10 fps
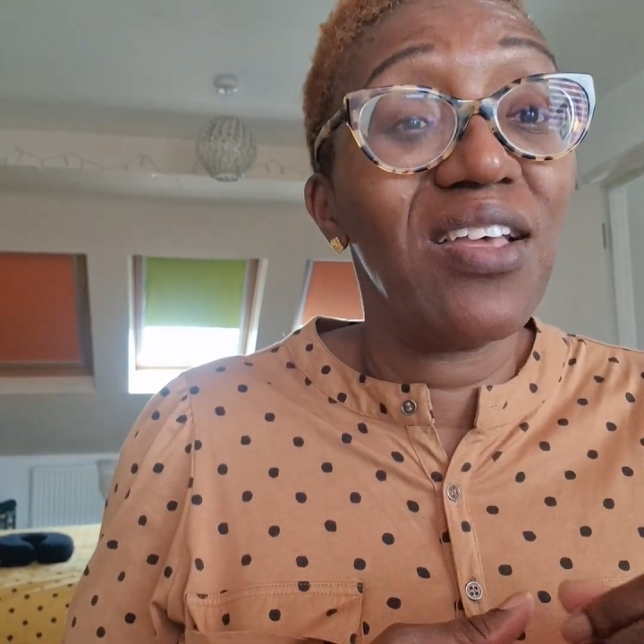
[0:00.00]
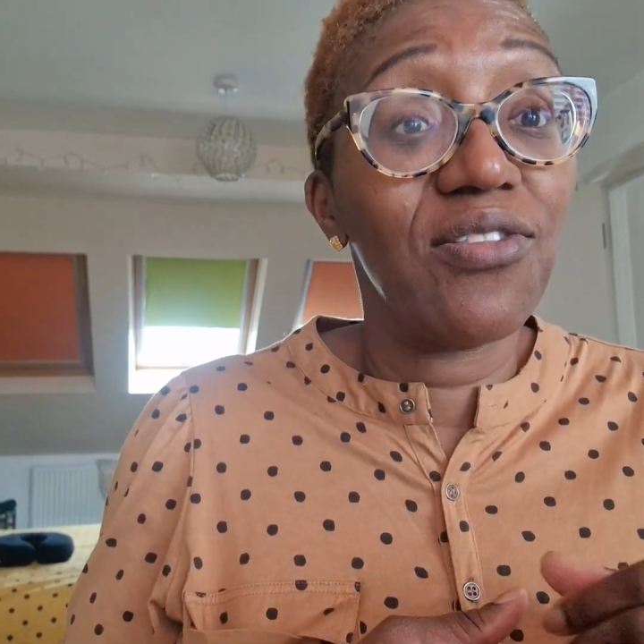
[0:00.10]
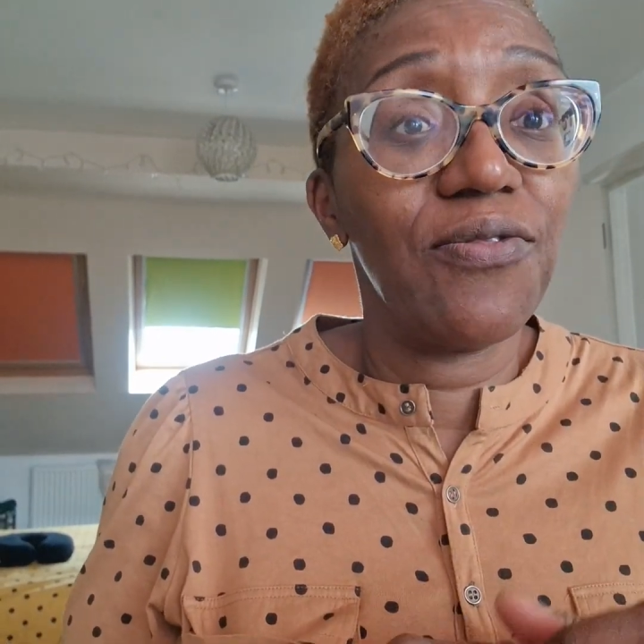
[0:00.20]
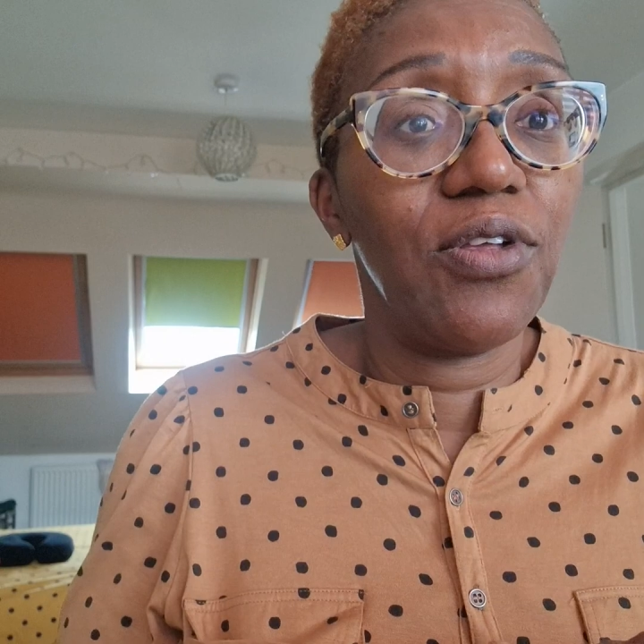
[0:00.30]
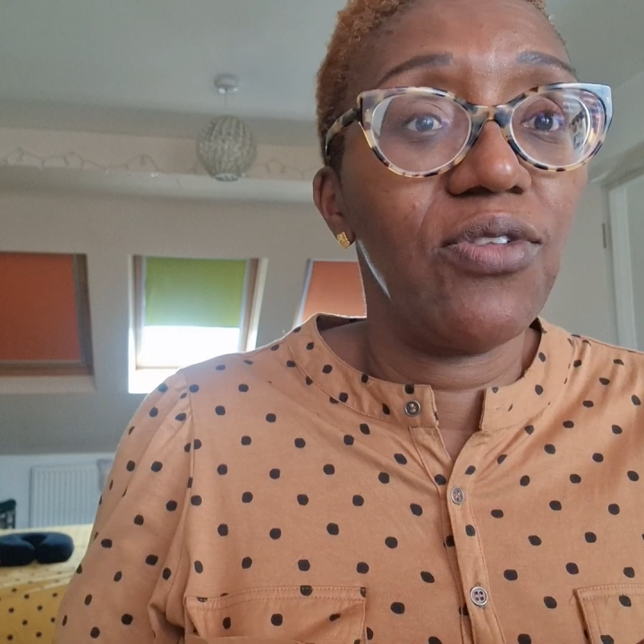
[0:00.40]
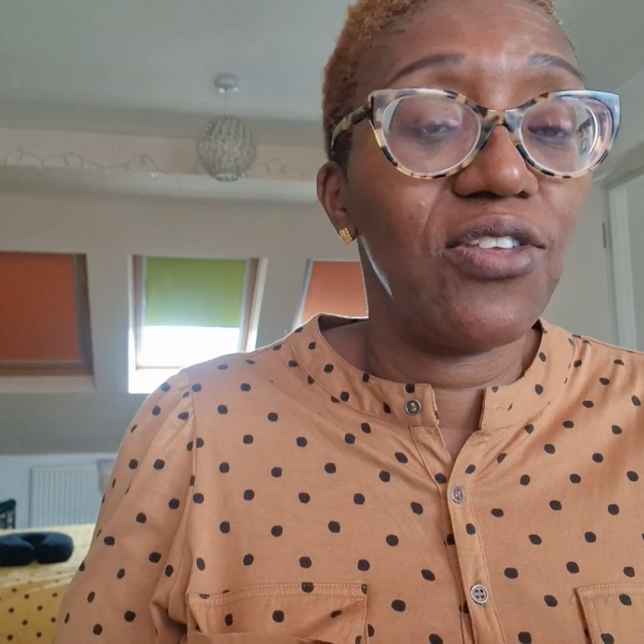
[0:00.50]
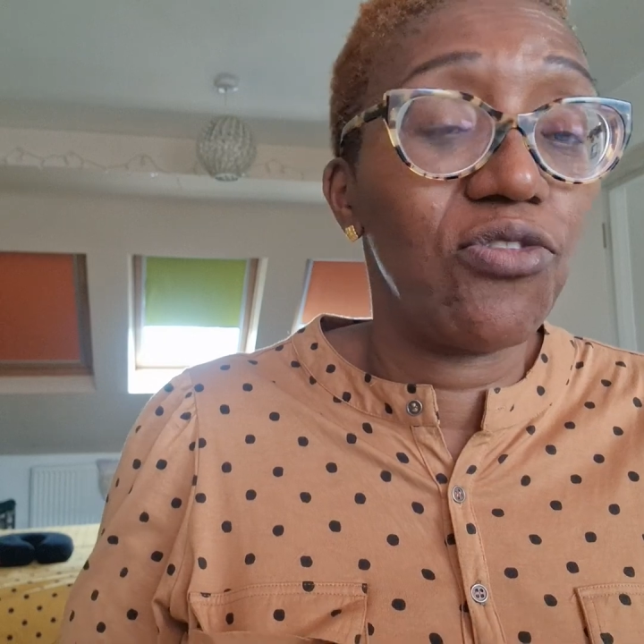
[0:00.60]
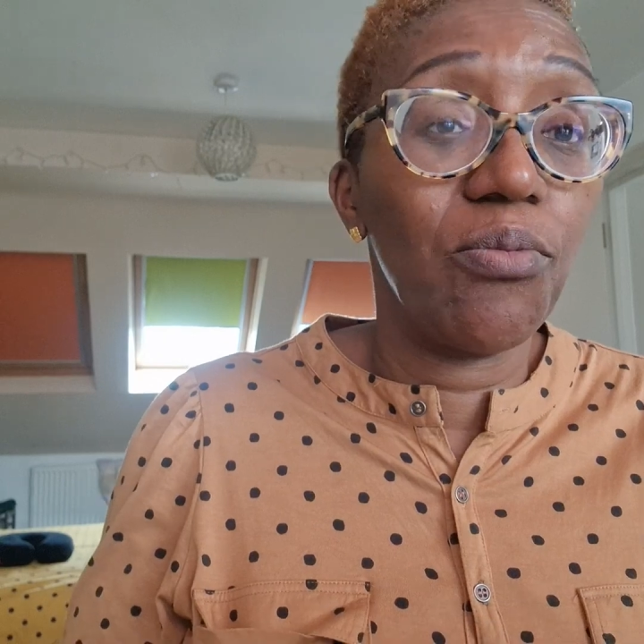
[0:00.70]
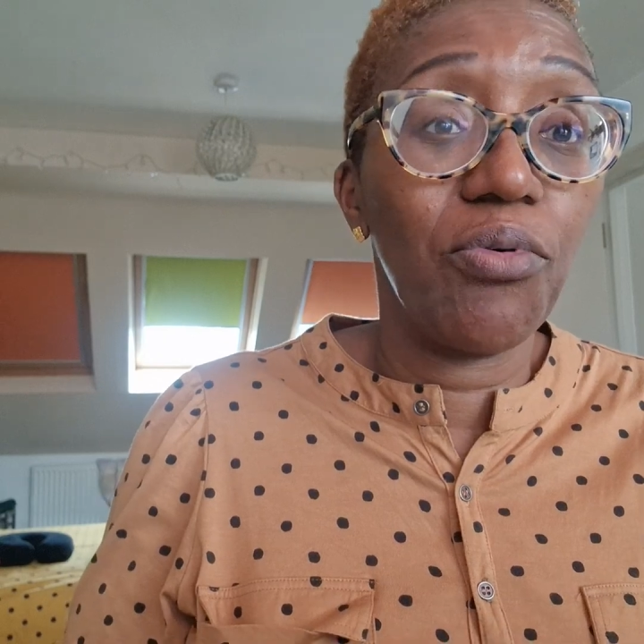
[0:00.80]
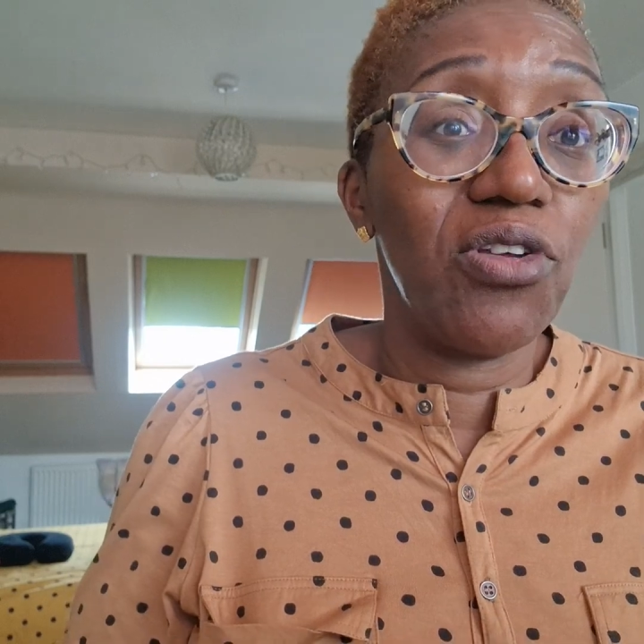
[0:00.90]
has failed at
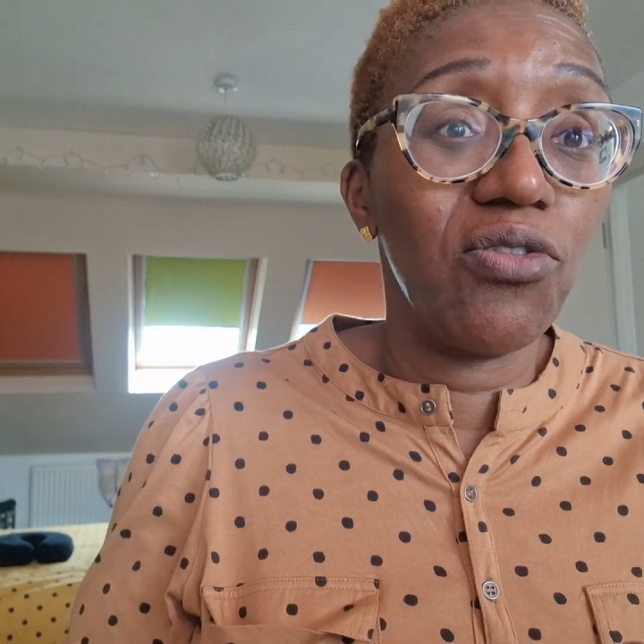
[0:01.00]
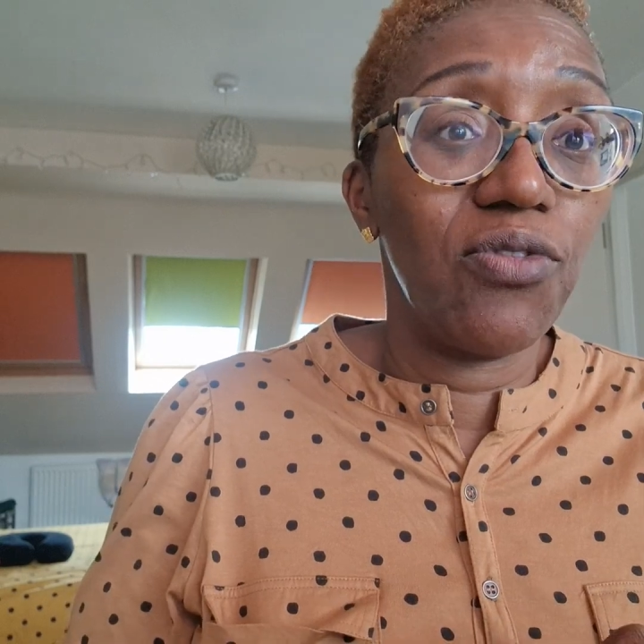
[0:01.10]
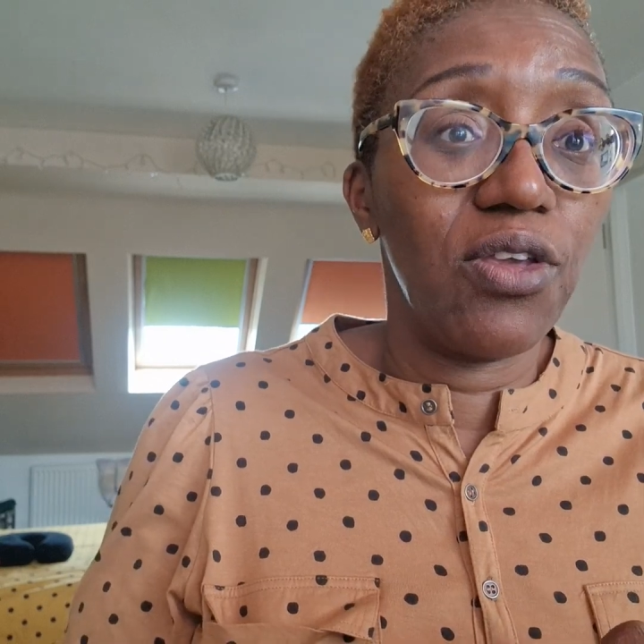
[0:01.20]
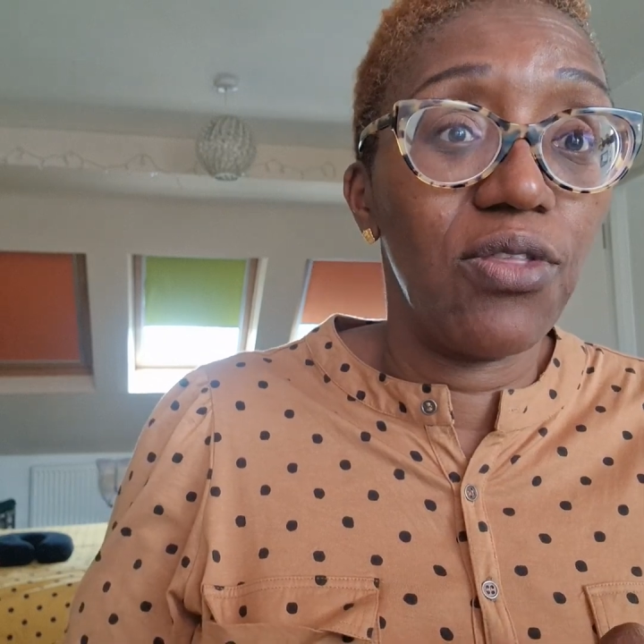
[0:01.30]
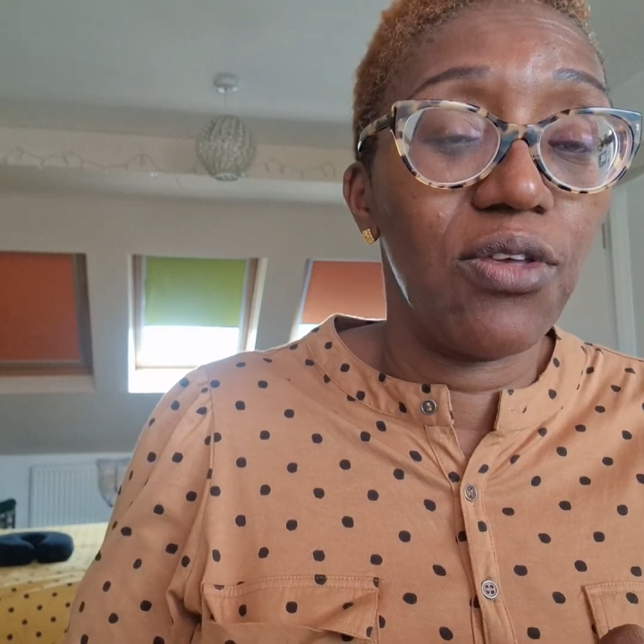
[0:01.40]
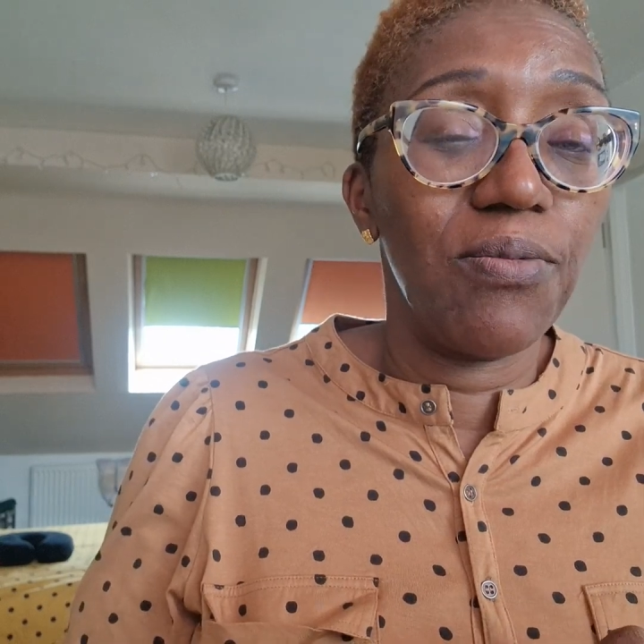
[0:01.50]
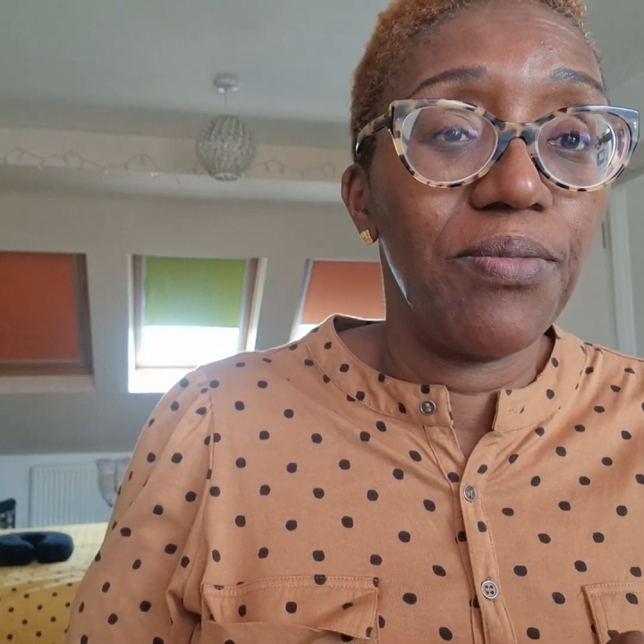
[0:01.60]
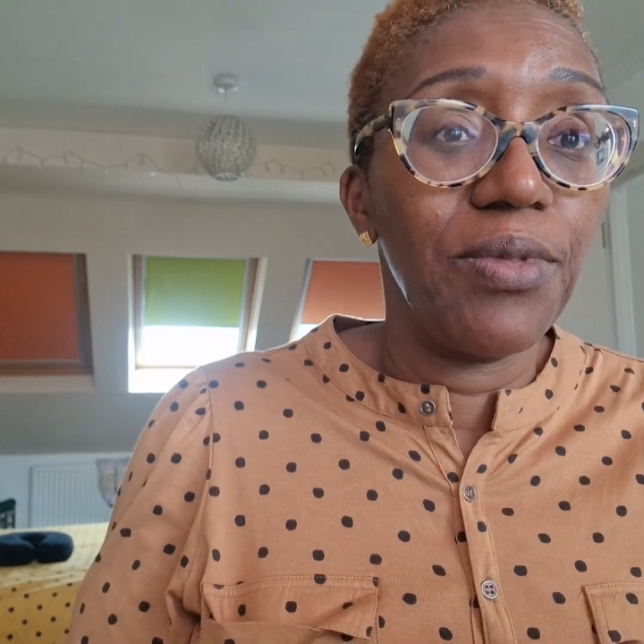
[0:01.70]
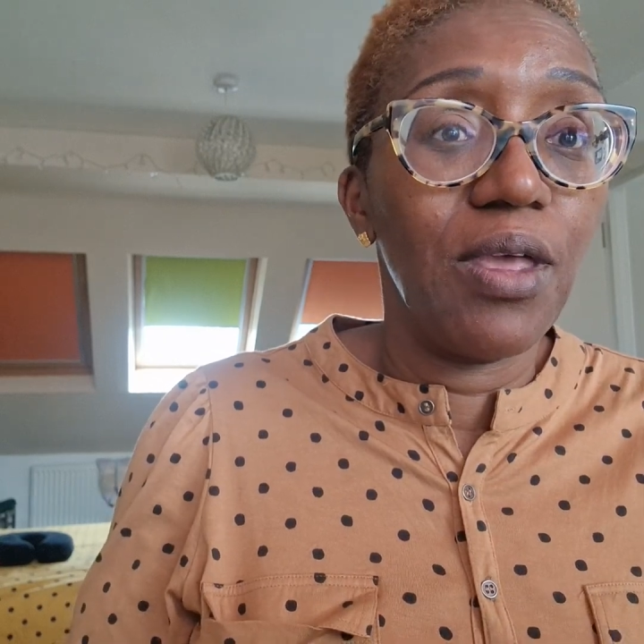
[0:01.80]
some point or the other.